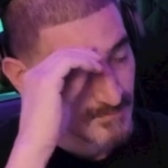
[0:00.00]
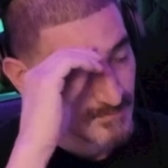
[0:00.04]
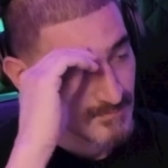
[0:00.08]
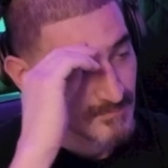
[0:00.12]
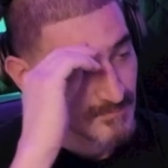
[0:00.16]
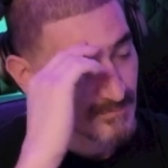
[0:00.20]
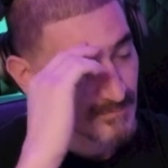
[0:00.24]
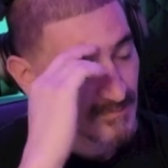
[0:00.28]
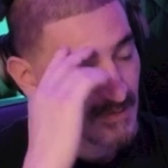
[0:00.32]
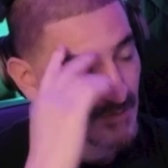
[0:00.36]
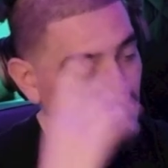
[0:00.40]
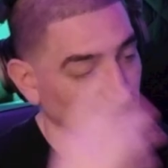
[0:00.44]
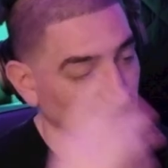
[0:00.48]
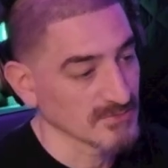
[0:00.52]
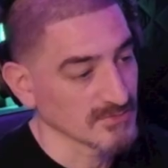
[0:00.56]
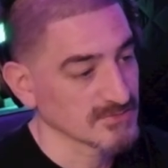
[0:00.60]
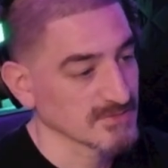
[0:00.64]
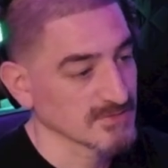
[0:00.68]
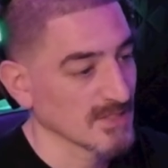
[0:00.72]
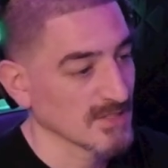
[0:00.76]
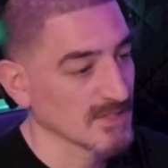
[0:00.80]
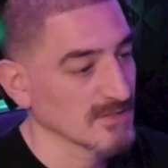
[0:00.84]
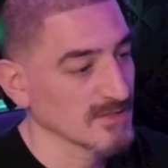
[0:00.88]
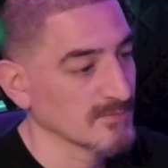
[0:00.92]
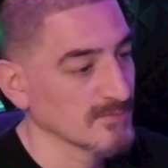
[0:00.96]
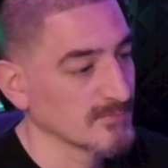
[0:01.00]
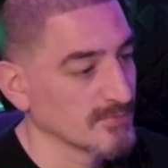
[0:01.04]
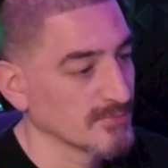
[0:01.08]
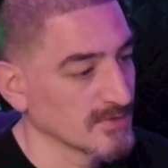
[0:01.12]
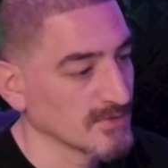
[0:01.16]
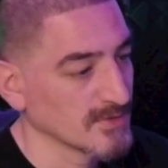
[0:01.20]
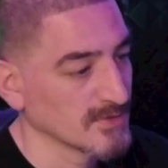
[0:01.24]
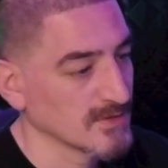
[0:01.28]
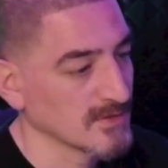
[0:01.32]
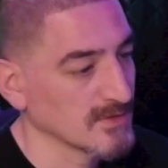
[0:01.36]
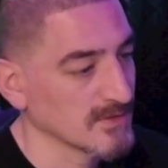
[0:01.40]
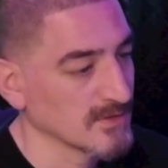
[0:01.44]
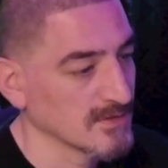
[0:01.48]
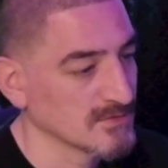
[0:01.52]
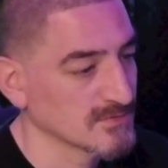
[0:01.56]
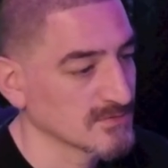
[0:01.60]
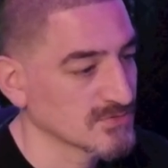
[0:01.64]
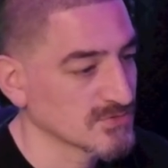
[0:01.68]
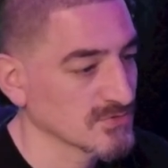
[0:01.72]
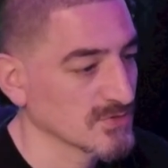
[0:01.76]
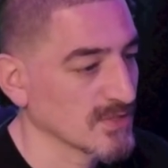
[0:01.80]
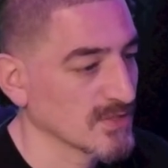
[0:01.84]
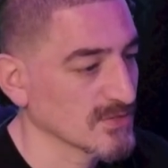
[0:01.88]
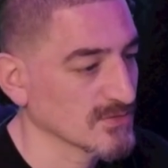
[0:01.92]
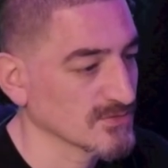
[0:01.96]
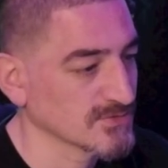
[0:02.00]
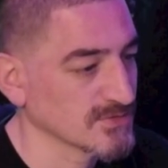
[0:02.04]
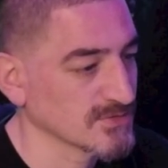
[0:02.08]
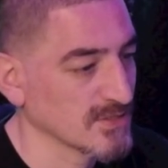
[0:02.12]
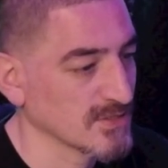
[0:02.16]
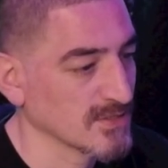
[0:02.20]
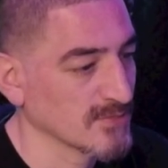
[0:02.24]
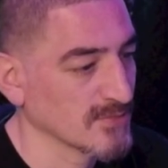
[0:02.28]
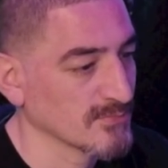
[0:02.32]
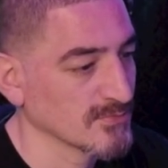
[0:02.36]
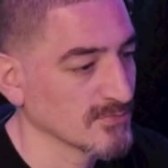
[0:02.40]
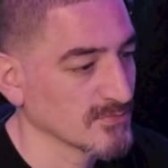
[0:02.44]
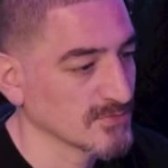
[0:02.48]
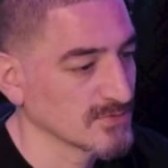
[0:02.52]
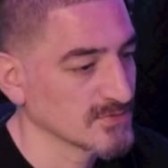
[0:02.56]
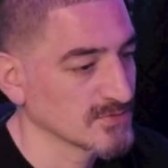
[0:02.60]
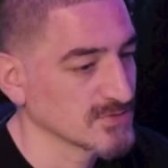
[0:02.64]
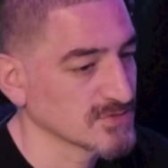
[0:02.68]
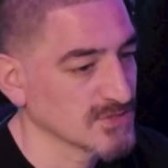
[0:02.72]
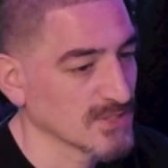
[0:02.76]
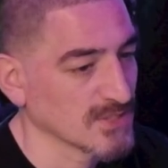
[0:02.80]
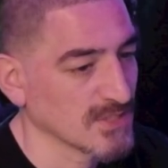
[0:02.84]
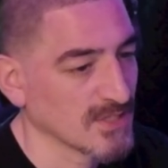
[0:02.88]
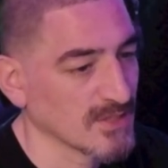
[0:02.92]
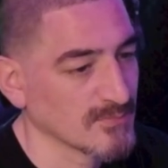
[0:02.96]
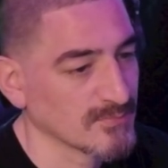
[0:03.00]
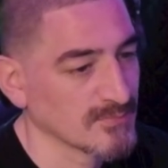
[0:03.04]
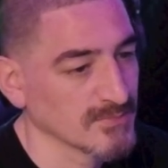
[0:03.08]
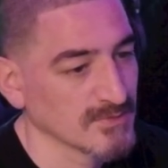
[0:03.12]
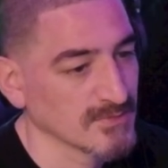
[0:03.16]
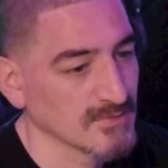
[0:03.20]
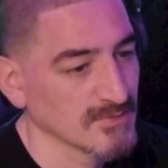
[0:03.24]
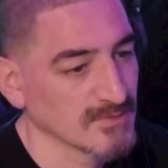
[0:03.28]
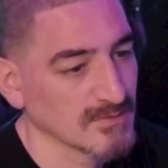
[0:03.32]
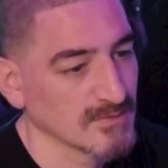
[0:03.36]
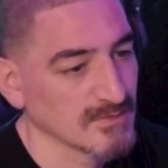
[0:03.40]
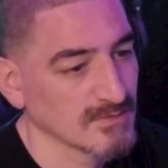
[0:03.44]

But I'll most likely put it in throttle sample and then chop it.